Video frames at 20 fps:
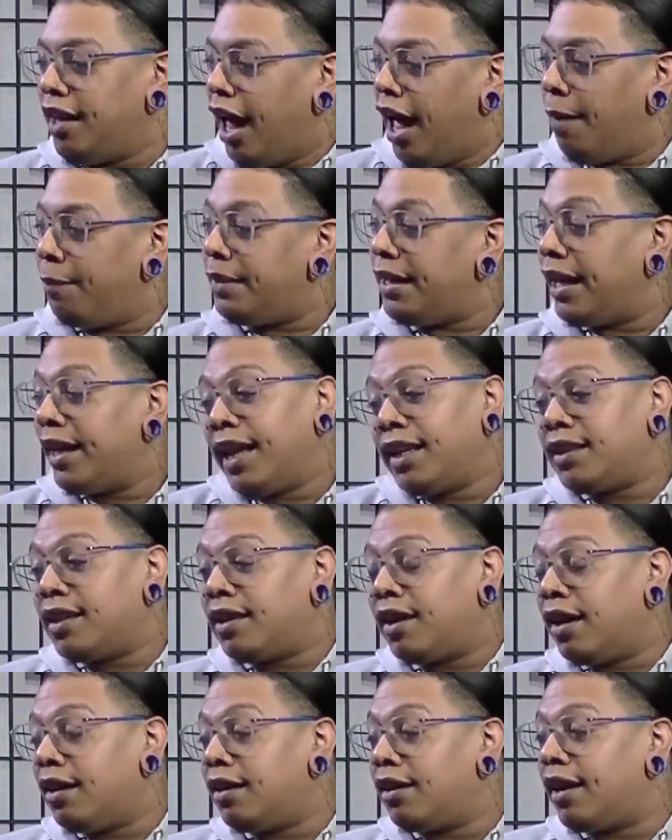I mean, I like the
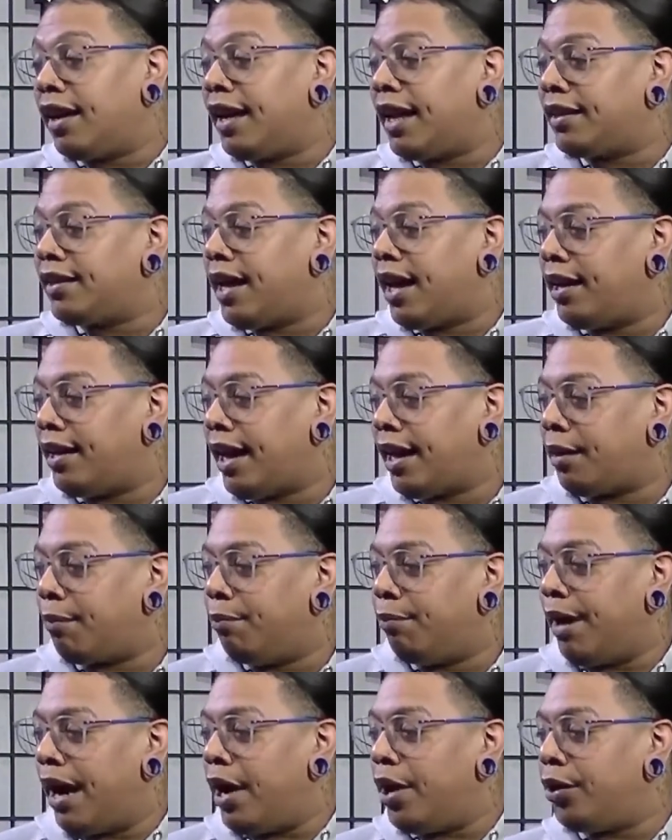color. I like that like
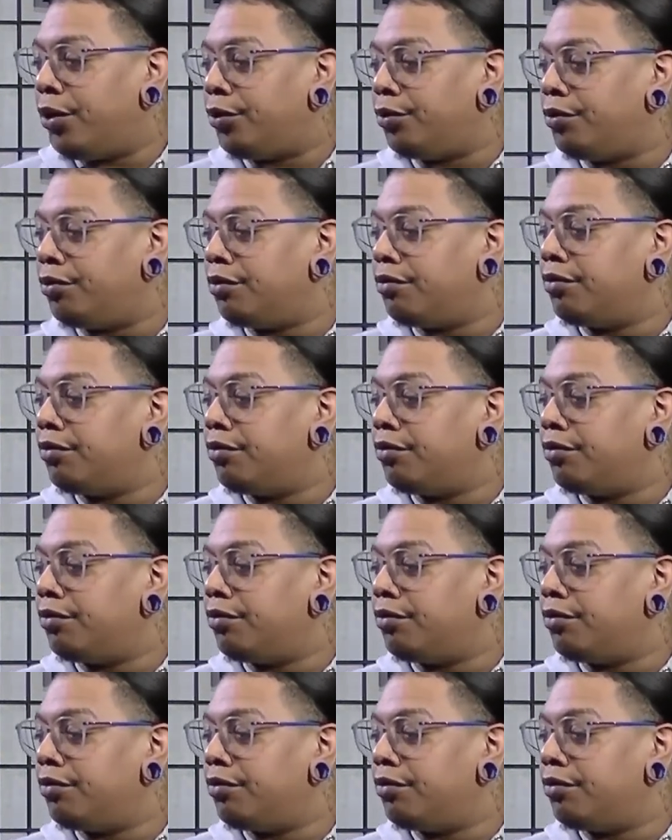brown,